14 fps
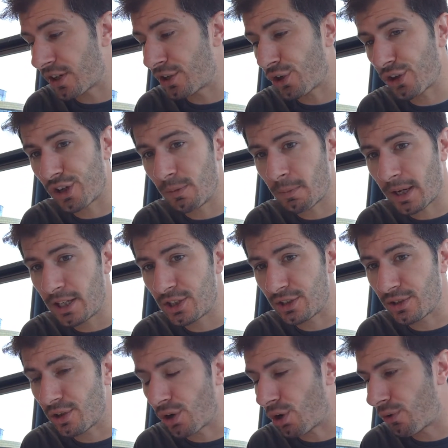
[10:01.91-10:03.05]
and
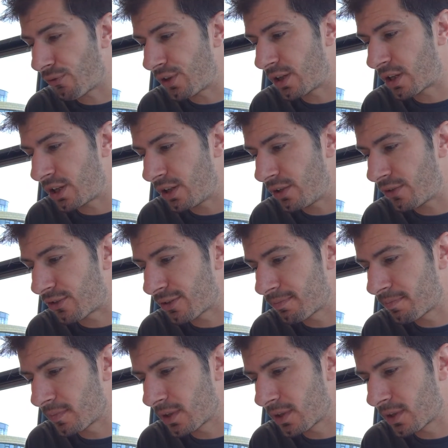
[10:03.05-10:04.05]
occupation of the accused.